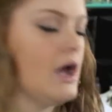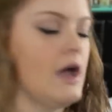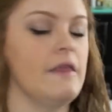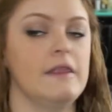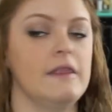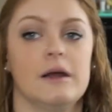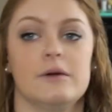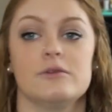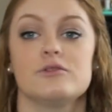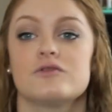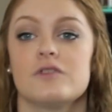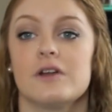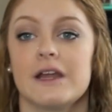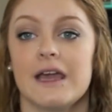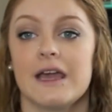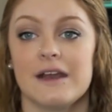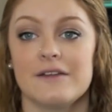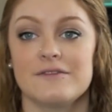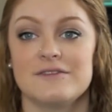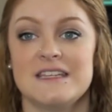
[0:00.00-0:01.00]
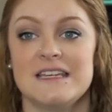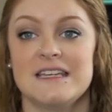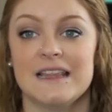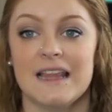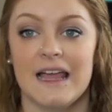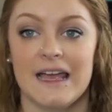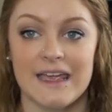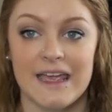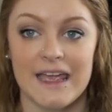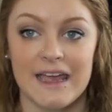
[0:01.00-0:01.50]
And then I was running out of tea
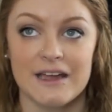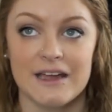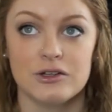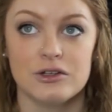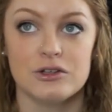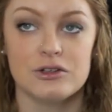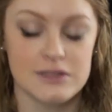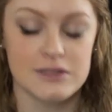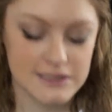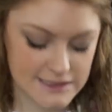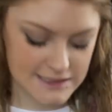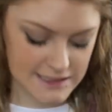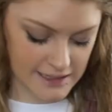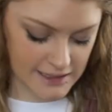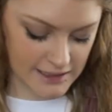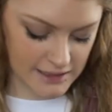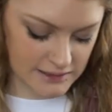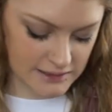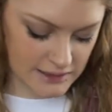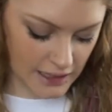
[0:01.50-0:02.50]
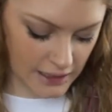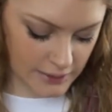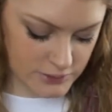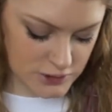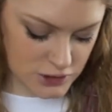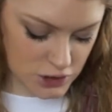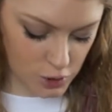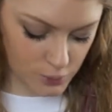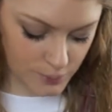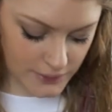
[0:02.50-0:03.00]
light candles and I
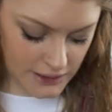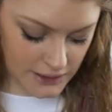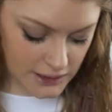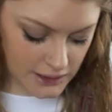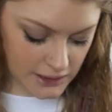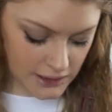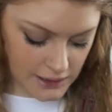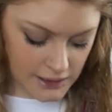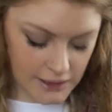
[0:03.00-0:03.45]
was hoping